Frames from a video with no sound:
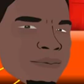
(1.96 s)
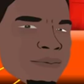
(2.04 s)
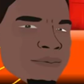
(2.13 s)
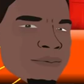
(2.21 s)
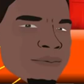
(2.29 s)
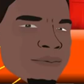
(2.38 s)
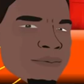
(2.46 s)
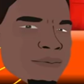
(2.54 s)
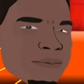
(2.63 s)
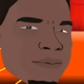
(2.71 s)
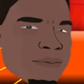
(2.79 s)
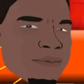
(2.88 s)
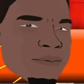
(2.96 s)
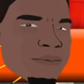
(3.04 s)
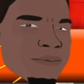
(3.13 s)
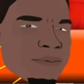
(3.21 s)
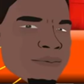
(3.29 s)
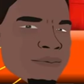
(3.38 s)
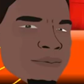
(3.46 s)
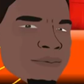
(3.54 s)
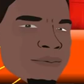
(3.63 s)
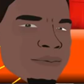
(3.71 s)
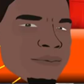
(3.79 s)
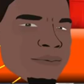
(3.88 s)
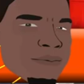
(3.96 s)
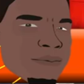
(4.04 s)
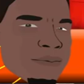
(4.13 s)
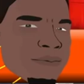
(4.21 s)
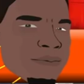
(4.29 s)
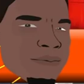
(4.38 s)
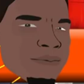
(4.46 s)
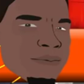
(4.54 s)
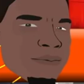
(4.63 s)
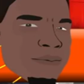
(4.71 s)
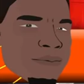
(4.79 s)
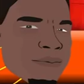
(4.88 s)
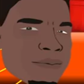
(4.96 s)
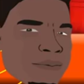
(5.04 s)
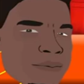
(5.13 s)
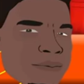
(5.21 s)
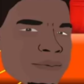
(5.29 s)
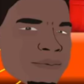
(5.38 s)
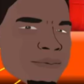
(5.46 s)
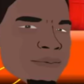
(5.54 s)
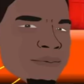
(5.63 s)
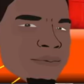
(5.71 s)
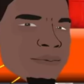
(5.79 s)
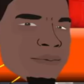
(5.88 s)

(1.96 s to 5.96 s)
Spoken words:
[no speech]